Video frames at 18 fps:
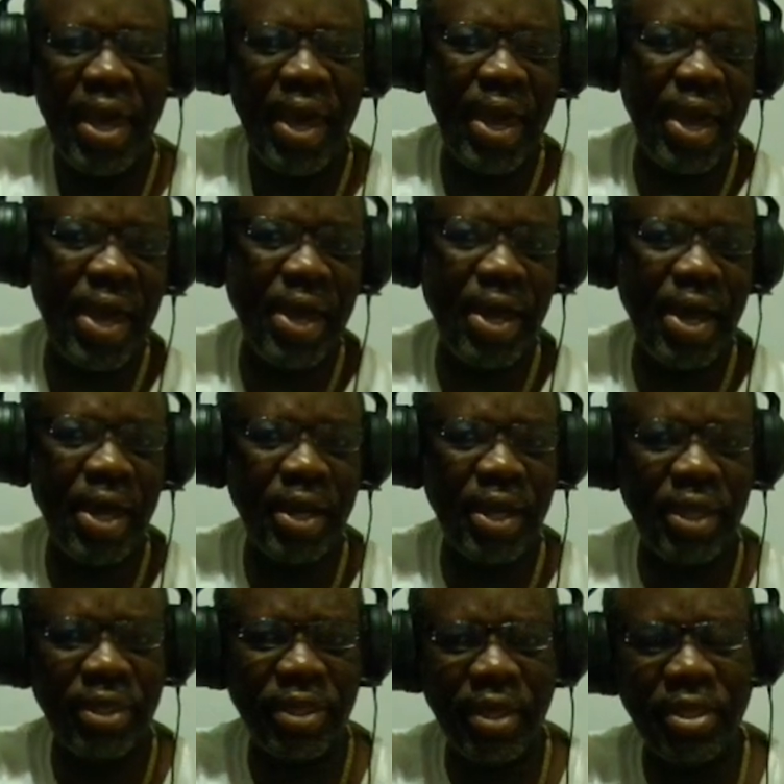and
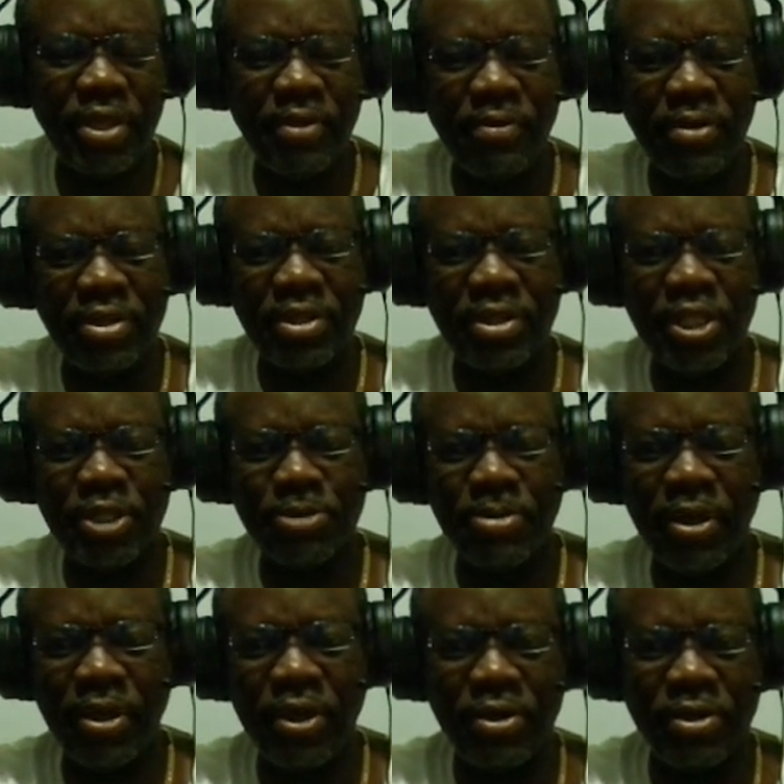I think the reason is
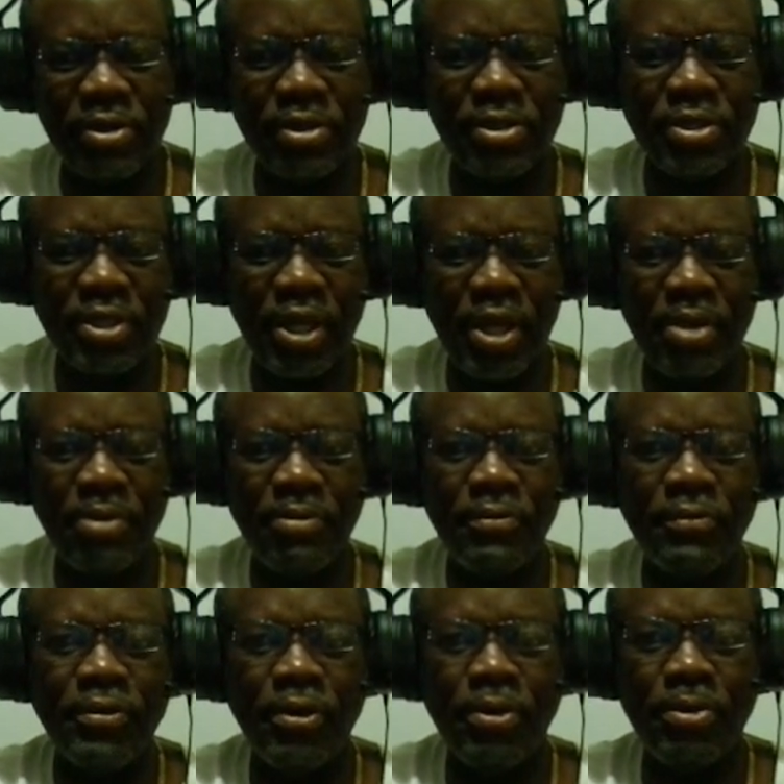because
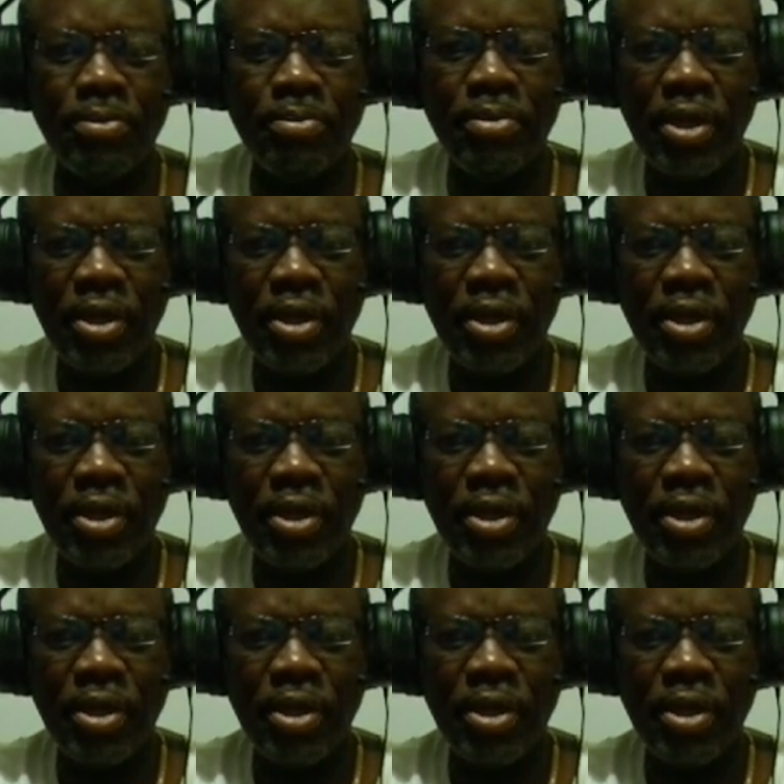from